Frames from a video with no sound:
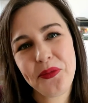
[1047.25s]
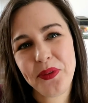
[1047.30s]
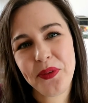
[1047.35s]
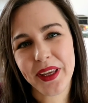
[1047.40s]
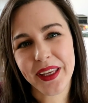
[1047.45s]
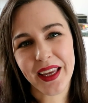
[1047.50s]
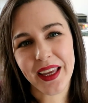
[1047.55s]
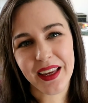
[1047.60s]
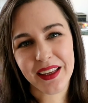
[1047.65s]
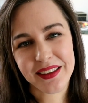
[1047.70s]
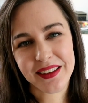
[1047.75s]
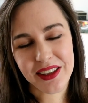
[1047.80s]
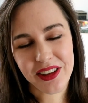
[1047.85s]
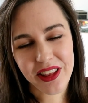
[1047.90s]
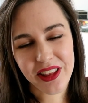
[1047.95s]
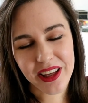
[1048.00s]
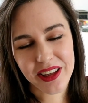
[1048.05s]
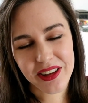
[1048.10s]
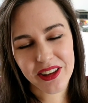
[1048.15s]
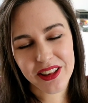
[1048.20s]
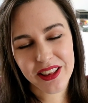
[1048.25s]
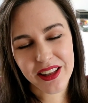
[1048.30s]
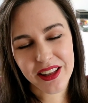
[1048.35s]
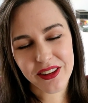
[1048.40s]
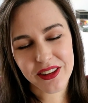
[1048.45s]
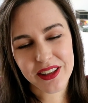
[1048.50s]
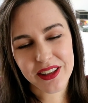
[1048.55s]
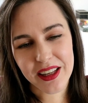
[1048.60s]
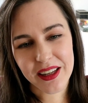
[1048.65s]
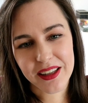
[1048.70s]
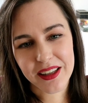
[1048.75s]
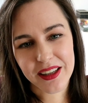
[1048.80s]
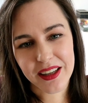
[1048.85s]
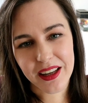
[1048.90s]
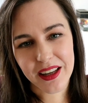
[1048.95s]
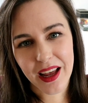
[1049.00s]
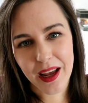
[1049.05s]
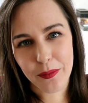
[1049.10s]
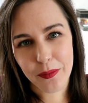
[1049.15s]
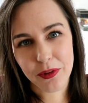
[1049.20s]
But yeah, so they'll send
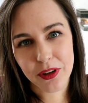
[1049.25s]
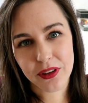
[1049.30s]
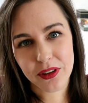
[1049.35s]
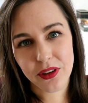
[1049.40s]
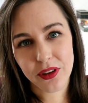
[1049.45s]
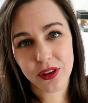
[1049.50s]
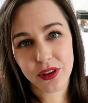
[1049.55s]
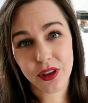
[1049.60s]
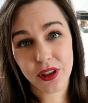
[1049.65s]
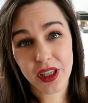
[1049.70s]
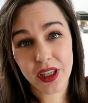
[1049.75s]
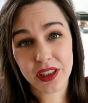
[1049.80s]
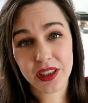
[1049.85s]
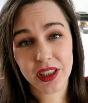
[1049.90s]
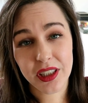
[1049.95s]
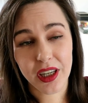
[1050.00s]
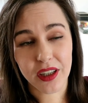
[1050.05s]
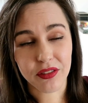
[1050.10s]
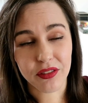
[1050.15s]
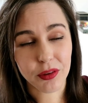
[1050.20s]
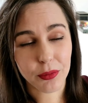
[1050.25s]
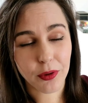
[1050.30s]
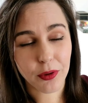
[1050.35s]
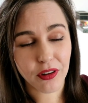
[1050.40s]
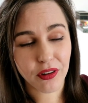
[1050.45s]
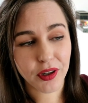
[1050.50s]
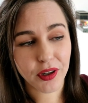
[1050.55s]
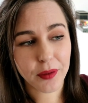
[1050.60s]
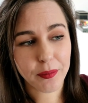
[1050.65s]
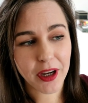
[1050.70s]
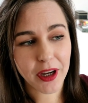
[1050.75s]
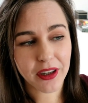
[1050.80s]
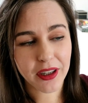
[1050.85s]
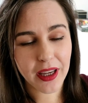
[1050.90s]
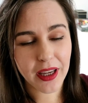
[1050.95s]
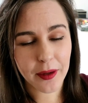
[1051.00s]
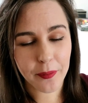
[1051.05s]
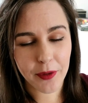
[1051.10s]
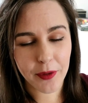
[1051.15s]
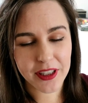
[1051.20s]
an ambulance. I don't actually have to worry about
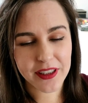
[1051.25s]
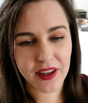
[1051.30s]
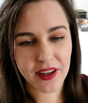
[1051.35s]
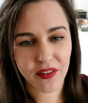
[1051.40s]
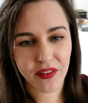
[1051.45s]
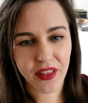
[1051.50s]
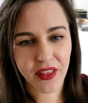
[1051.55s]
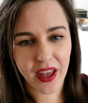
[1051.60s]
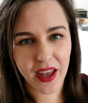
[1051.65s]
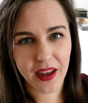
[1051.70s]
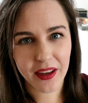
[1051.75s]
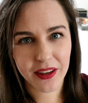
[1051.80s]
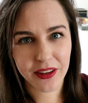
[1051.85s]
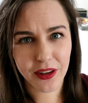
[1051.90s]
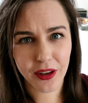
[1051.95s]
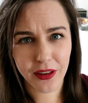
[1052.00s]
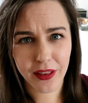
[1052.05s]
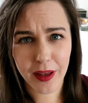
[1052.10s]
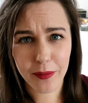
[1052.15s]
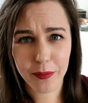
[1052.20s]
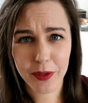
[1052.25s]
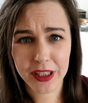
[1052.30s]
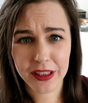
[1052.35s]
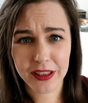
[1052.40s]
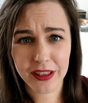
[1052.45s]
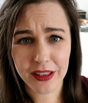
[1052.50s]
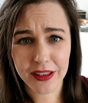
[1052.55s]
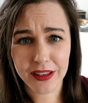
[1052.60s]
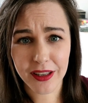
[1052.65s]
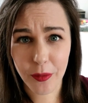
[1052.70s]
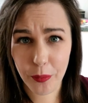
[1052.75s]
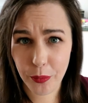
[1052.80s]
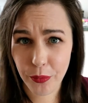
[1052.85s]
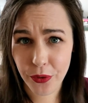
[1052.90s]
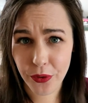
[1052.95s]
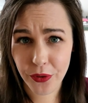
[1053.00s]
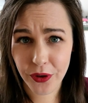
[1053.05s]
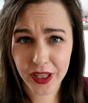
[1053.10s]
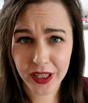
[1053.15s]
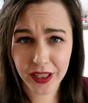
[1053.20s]
getting myself there. So that means at some
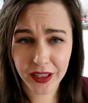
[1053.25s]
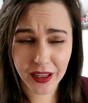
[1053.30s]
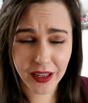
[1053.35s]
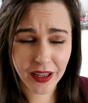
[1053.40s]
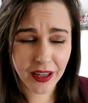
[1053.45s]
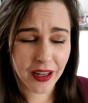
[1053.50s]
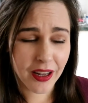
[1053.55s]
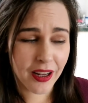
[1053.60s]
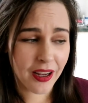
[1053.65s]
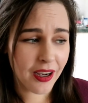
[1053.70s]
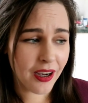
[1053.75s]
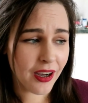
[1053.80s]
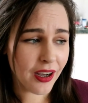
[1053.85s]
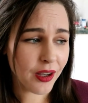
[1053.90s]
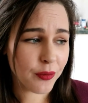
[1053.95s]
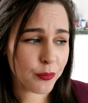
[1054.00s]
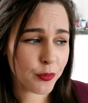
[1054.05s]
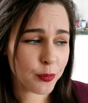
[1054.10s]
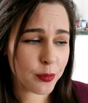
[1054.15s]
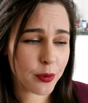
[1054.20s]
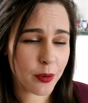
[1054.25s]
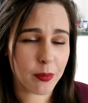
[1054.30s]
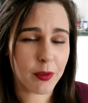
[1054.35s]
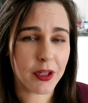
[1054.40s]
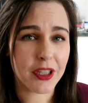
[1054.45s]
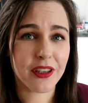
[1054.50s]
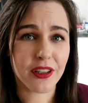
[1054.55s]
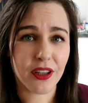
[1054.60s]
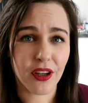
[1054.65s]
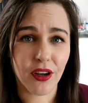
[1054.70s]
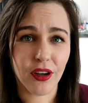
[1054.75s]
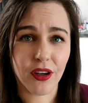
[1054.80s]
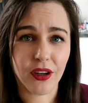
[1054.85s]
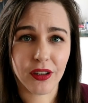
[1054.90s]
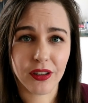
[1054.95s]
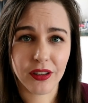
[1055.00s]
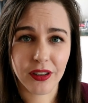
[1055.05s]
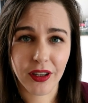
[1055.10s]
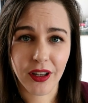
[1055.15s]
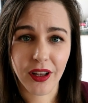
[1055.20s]
point I will probably start
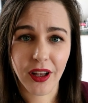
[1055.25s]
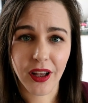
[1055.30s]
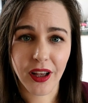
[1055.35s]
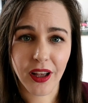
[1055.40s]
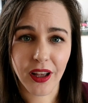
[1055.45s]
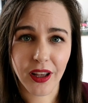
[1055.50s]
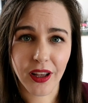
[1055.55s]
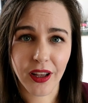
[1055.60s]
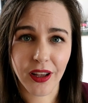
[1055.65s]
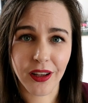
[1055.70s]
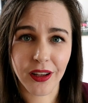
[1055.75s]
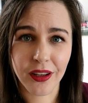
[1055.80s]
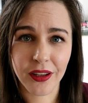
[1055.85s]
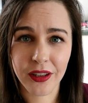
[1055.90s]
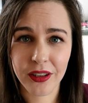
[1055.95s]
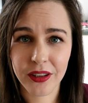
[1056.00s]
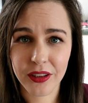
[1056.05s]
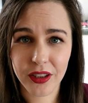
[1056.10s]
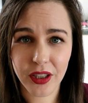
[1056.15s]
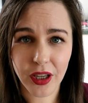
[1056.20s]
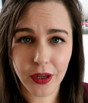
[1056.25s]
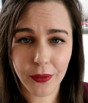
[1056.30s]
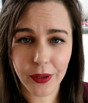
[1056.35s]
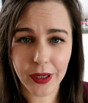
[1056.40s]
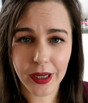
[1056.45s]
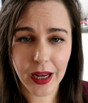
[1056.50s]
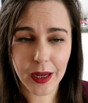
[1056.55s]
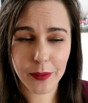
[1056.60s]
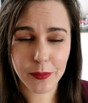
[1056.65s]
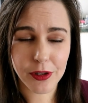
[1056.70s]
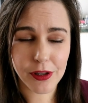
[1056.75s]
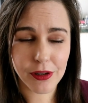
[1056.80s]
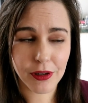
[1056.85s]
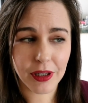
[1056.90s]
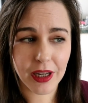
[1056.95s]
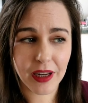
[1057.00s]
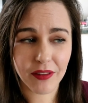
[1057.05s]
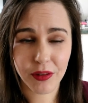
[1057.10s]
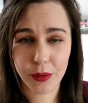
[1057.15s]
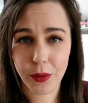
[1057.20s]
going
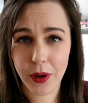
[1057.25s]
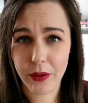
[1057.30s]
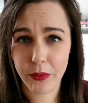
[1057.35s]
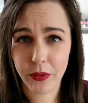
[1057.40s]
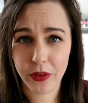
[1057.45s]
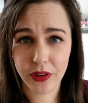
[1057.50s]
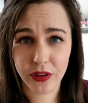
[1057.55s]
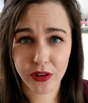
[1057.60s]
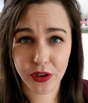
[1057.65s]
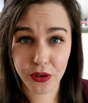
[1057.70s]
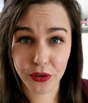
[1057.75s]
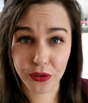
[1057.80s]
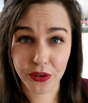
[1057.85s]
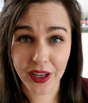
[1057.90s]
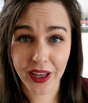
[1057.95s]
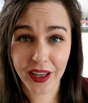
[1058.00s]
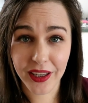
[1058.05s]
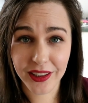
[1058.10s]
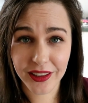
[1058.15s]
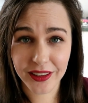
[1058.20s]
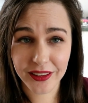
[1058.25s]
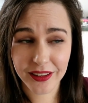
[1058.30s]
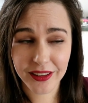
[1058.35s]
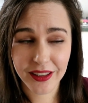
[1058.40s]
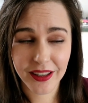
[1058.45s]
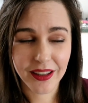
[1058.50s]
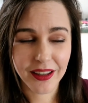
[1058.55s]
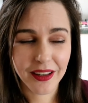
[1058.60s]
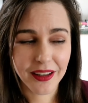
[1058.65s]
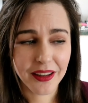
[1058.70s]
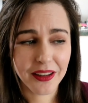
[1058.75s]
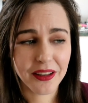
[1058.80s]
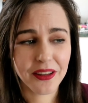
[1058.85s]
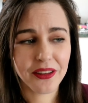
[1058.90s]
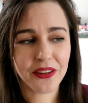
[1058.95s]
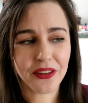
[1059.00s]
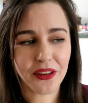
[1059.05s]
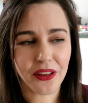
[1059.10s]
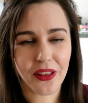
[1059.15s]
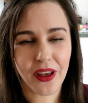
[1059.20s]
absolutely everywhere with a suitcase,
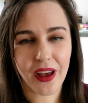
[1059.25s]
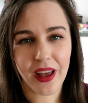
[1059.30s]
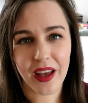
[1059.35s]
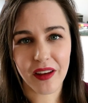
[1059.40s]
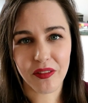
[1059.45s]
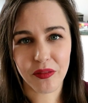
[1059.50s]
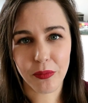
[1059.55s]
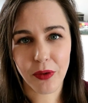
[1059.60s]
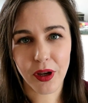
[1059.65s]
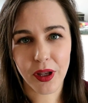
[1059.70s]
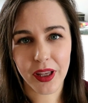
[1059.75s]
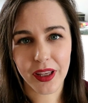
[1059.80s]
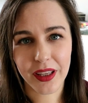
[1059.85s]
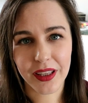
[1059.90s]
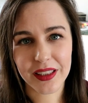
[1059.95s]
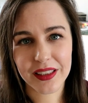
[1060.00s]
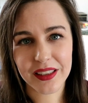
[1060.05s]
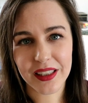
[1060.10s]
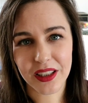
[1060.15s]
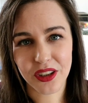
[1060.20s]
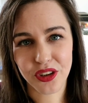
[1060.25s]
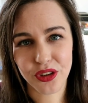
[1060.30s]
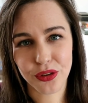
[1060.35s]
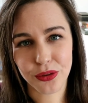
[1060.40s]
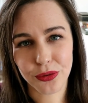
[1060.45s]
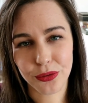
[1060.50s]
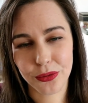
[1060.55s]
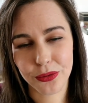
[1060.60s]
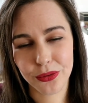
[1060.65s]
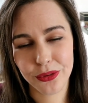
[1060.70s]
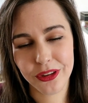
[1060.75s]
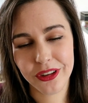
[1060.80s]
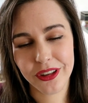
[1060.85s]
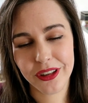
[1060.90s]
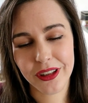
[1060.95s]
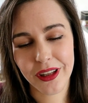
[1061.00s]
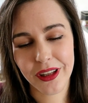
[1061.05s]
so that I have my essentials